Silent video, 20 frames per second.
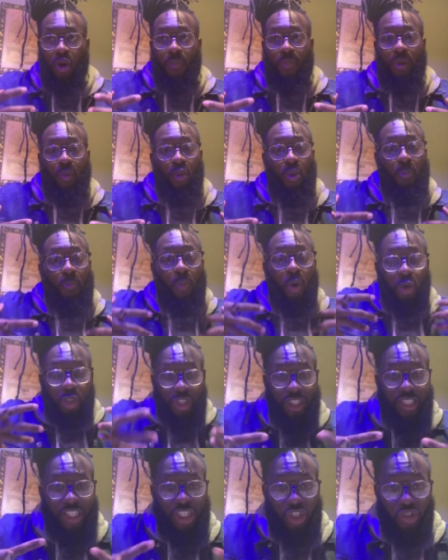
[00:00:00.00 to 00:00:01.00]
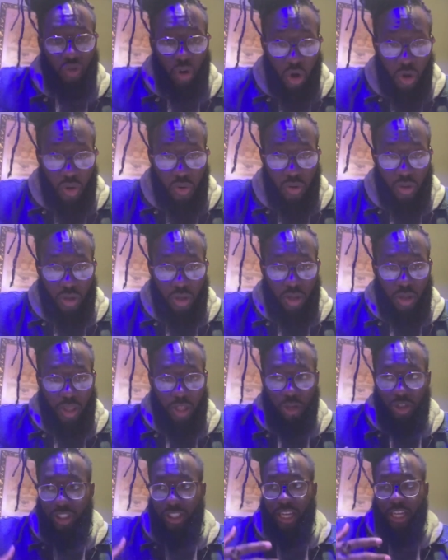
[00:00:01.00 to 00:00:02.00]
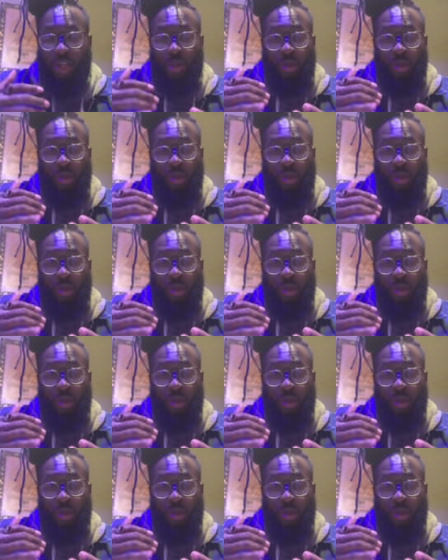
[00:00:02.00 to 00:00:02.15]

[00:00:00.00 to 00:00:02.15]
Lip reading: to be more emotionally strong, let's say you're